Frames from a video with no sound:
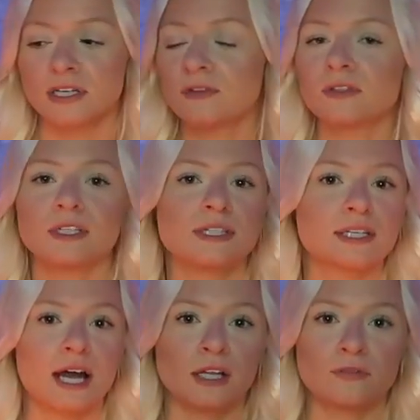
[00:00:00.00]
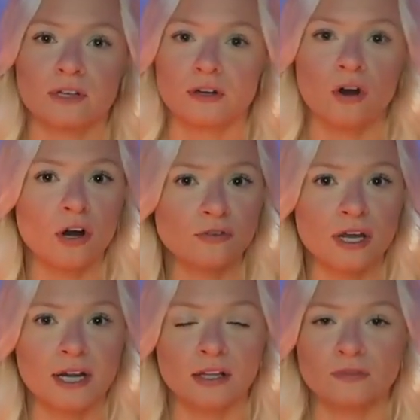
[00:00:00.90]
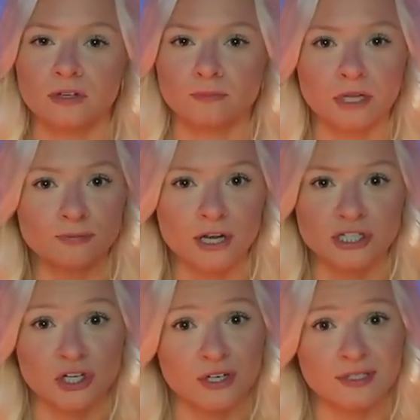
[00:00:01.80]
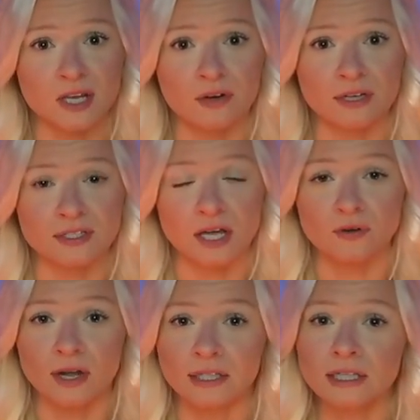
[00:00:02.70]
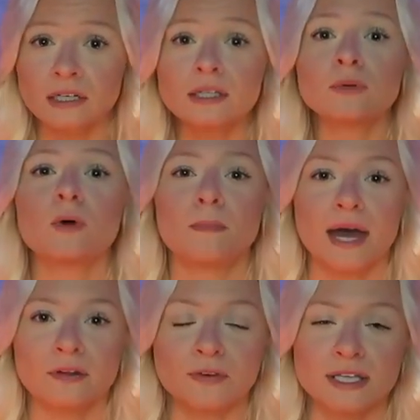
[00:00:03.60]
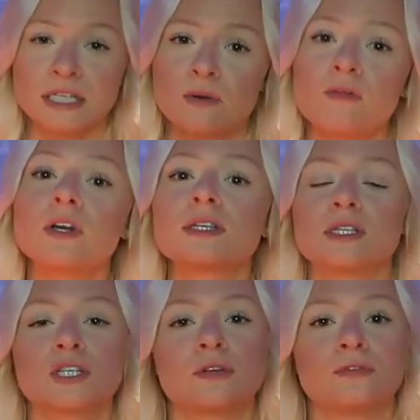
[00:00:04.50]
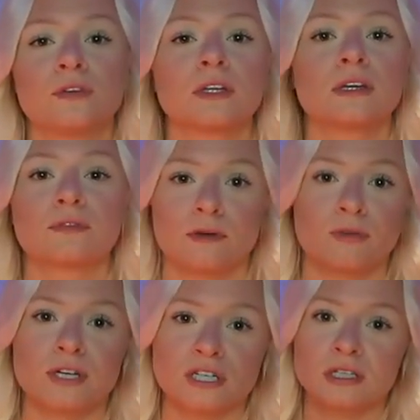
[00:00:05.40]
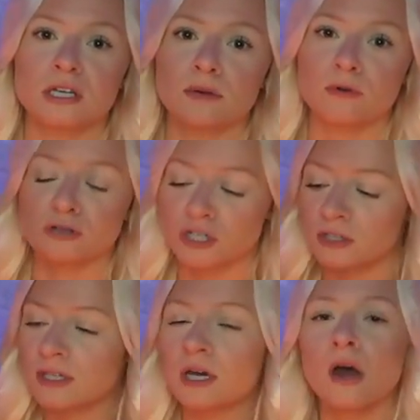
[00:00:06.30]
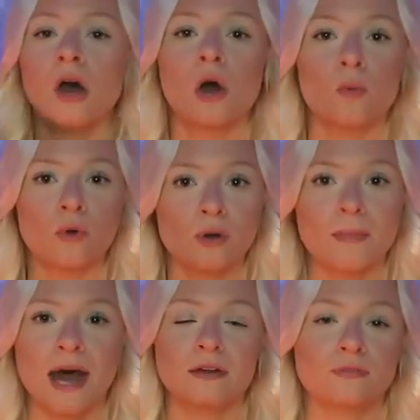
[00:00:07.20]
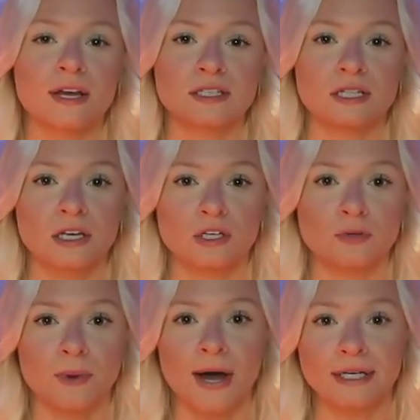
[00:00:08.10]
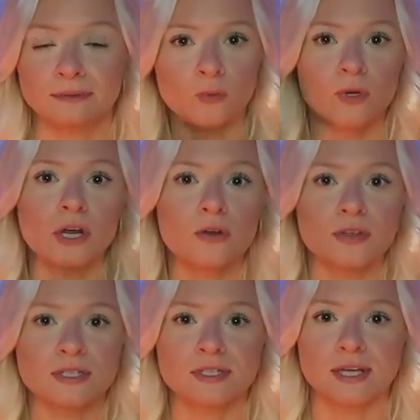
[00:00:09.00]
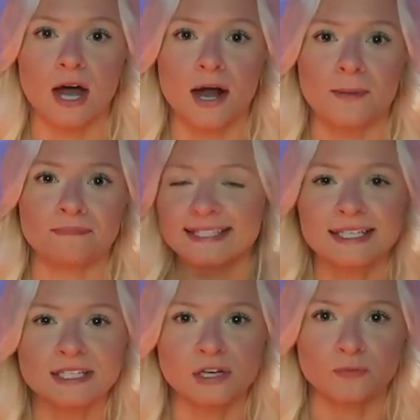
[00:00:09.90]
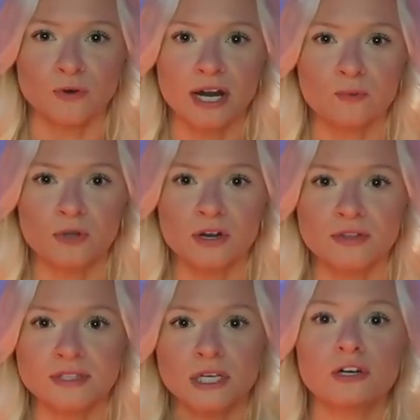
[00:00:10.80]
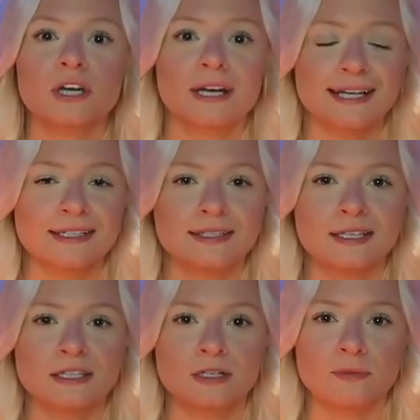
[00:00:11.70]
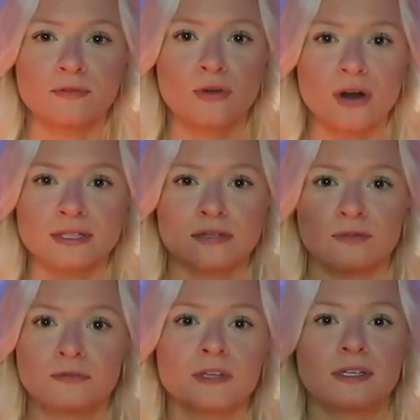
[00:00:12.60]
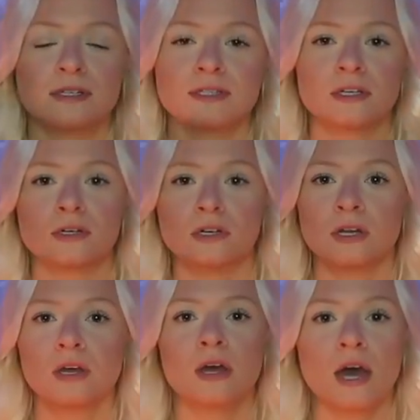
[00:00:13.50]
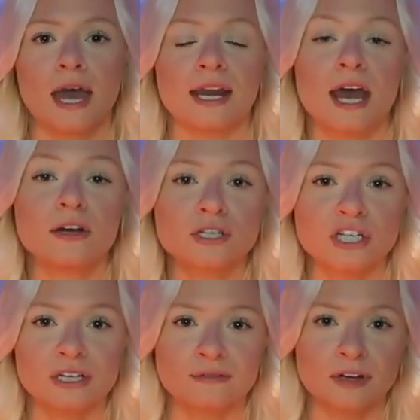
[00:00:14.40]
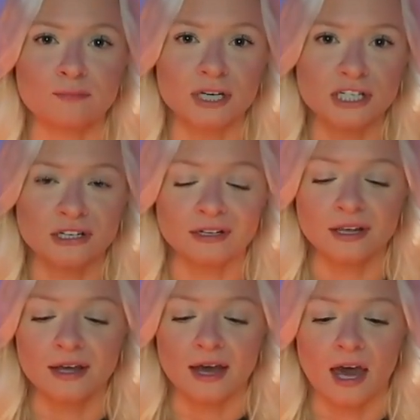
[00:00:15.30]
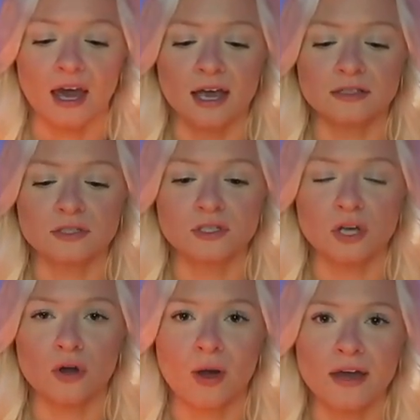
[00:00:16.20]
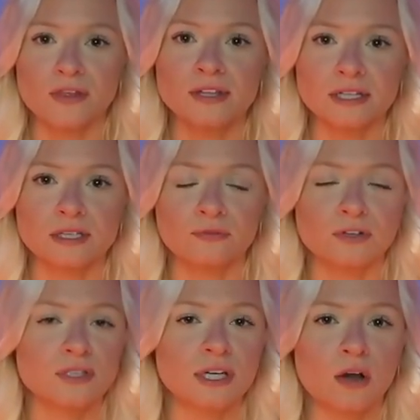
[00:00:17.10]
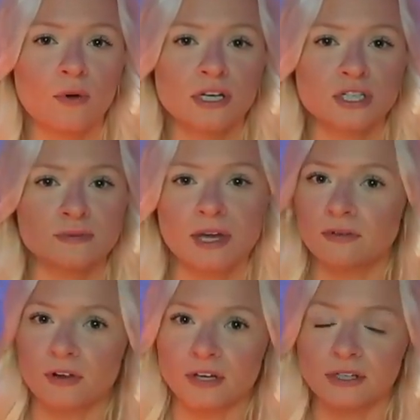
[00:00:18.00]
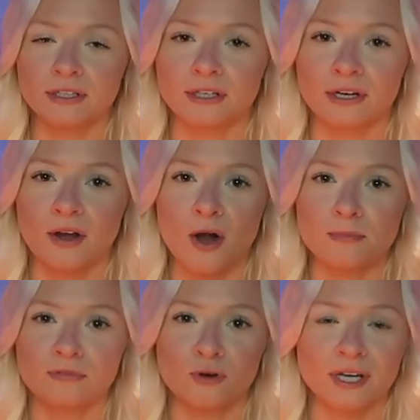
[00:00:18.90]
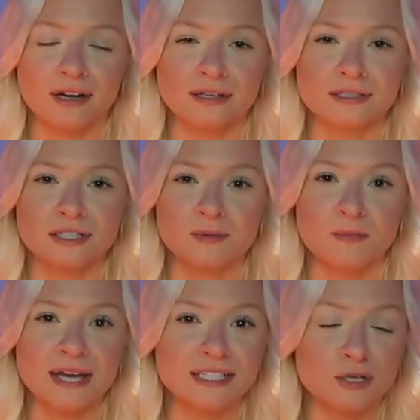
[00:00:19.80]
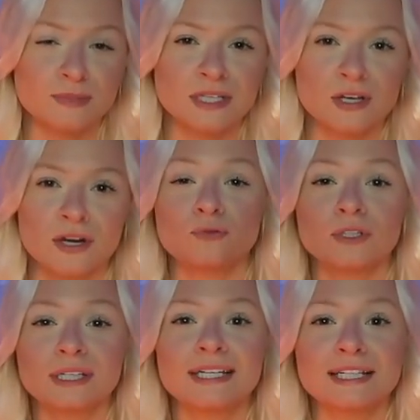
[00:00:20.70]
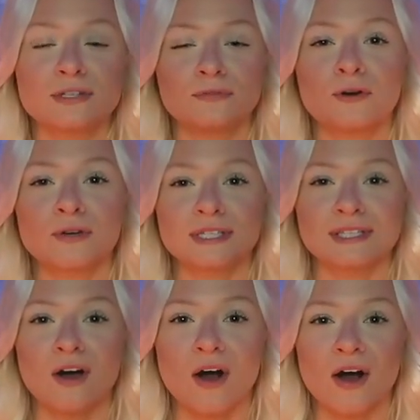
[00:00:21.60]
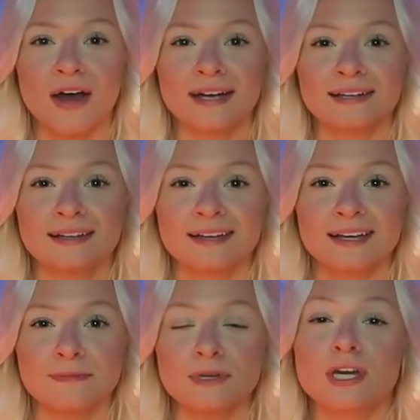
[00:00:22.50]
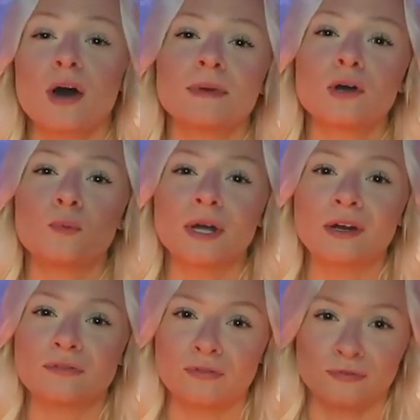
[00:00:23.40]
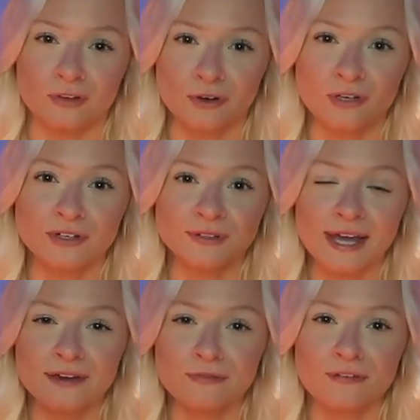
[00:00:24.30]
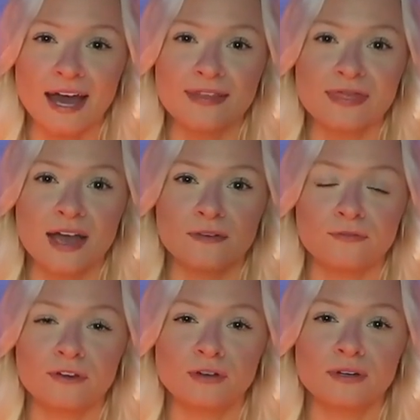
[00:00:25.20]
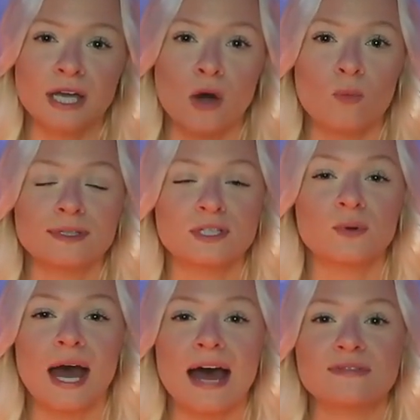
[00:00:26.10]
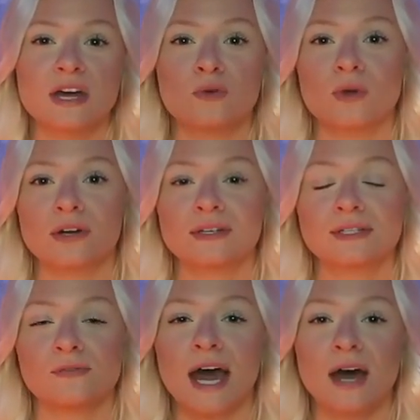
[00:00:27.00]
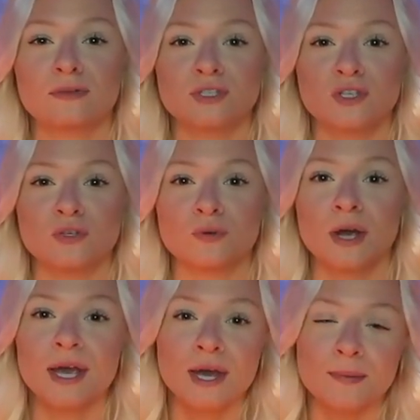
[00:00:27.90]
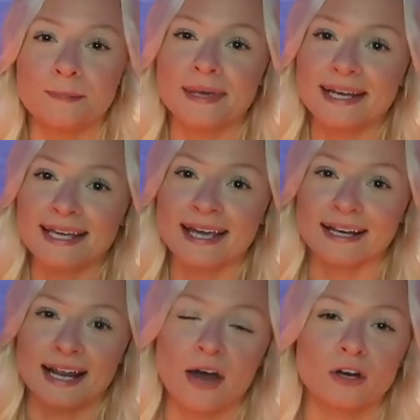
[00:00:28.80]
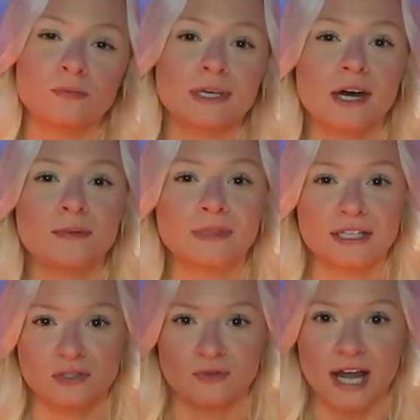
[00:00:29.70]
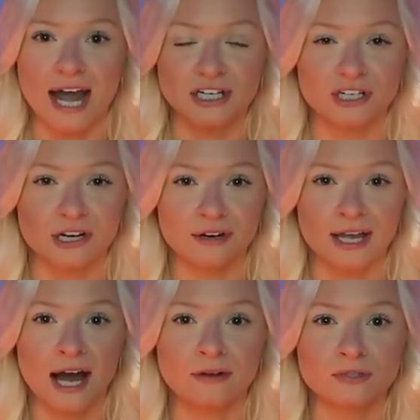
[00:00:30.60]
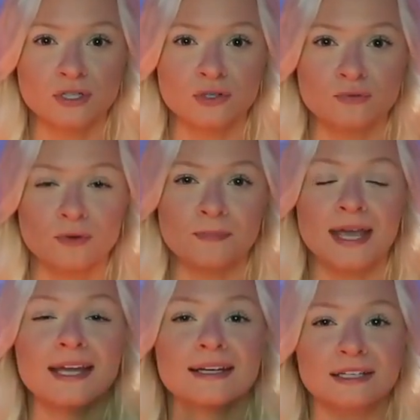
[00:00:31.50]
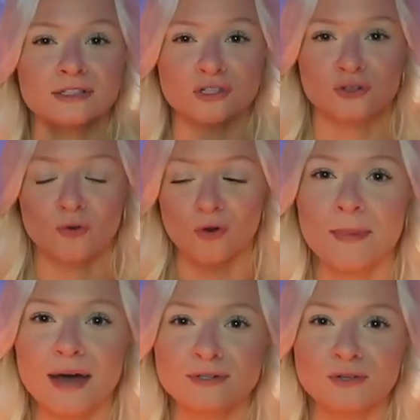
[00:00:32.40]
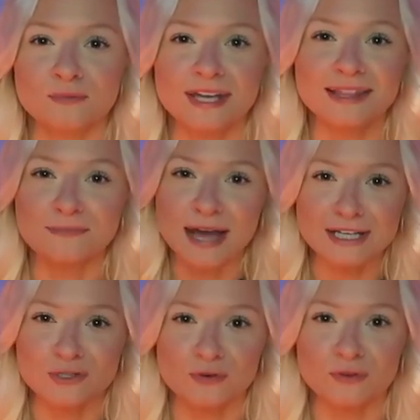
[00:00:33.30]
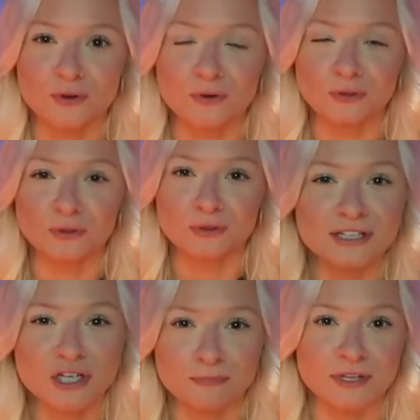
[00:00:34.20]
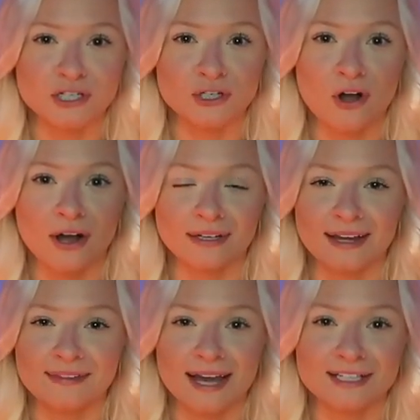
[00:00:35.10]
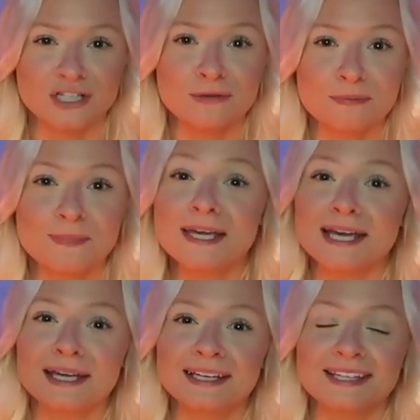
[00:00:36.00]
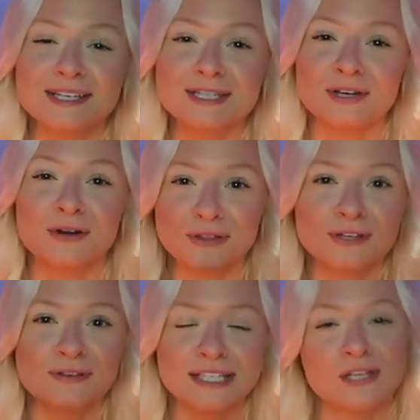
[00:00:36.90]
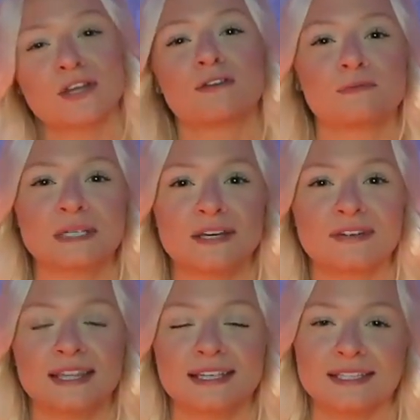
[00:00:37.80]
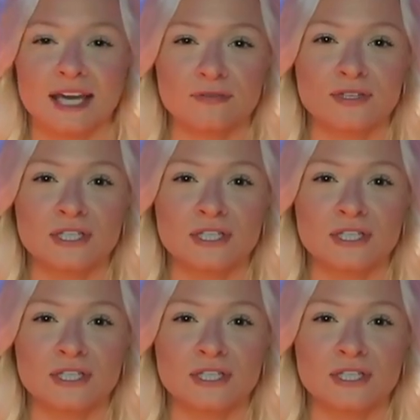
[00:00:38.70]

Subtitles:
It can even lead to elevated heart rate, elevated blood pressure, etc., etc. It literally will manifest. However it is that you're feeling vibrationally and emotionally will manifest in your body. We are this system, right? We are this interconnected system of thoughts and feelings and energy and vibration. And so I think that's the first thing I want to just make very clear before getting into some of my tips here. Really need to focus on becoming aware of the fear in your life and then figuring out, once you have that awareness, of how to mitigate it, how to become less reactionary, how to remain in control, how to remain the master of your own little ship that you're on, and that ship being this earthly vessel that we've been given in this life.